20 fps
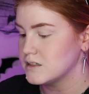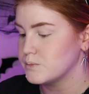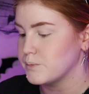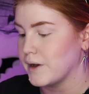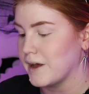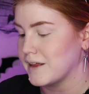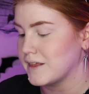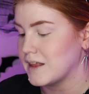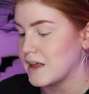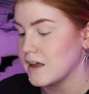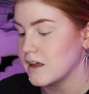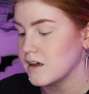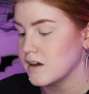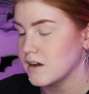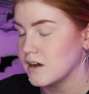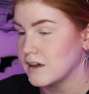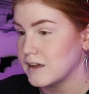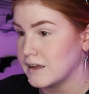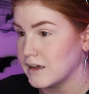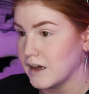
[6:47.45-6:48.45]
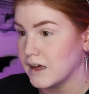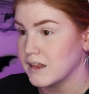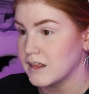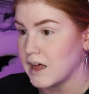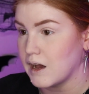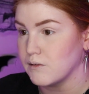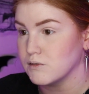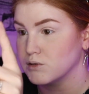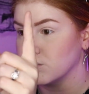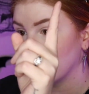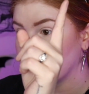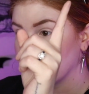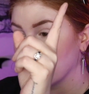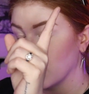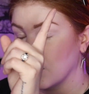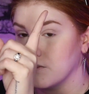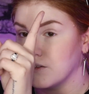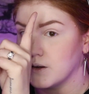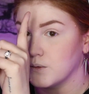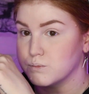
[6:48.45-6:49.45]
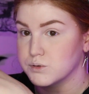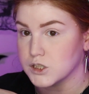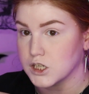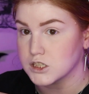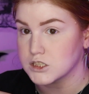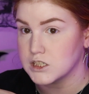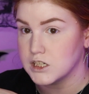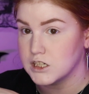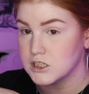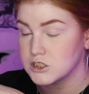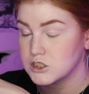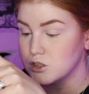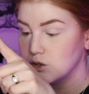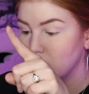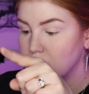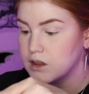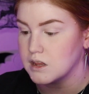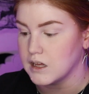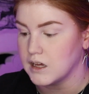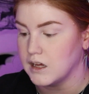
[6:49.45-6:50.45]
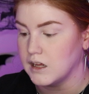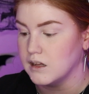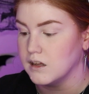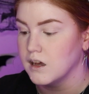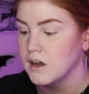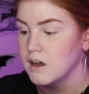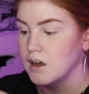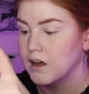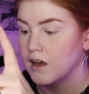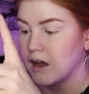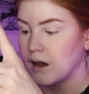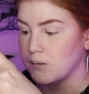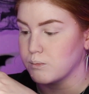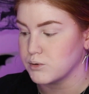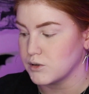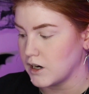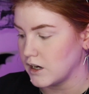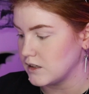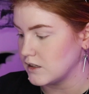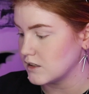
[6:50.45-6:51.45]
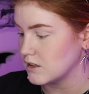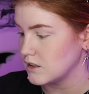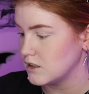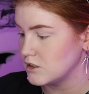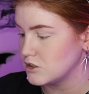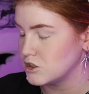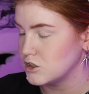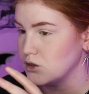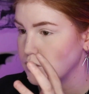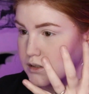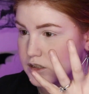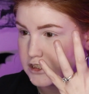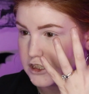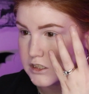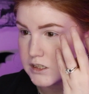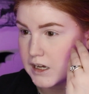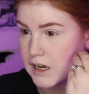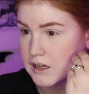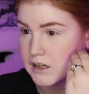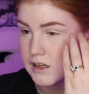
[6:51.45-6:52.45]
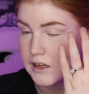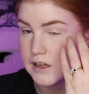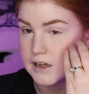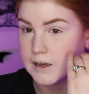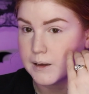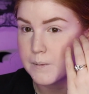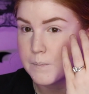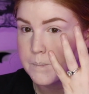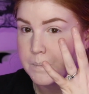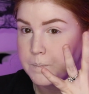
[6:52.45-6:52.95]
but I think again that was more of a brush issue than a product issue. It just kind of like